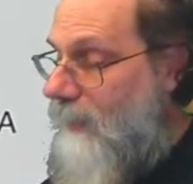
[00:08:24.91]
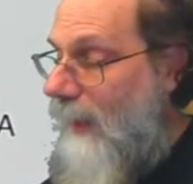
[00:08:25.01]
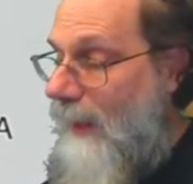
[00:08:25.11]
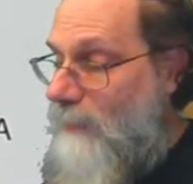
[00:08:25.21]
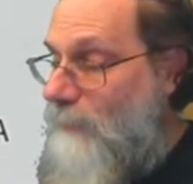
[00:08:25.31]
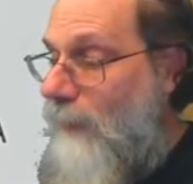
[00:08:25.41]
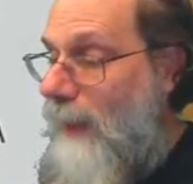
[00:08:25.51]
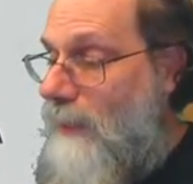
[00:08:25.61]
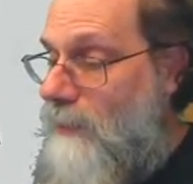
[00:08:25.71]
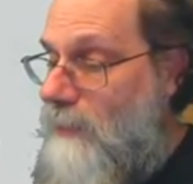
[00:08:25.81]
as
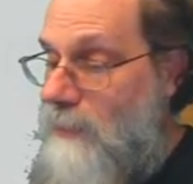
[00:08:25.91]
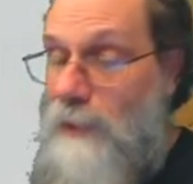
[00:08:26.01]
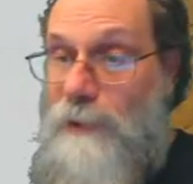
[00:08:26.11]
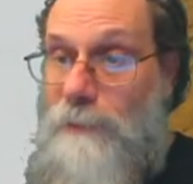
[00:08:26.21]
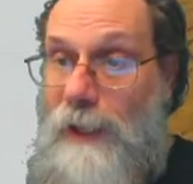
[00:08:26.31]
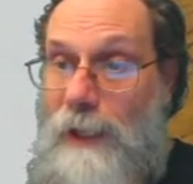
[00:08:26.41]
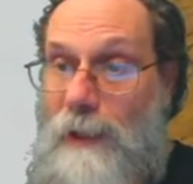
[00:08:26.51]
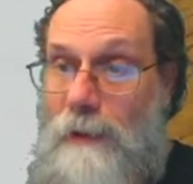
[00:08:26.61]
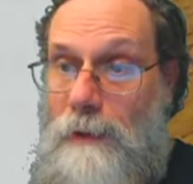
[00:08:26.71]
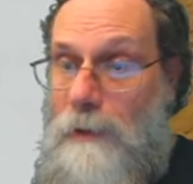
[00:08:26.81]
fast as this fell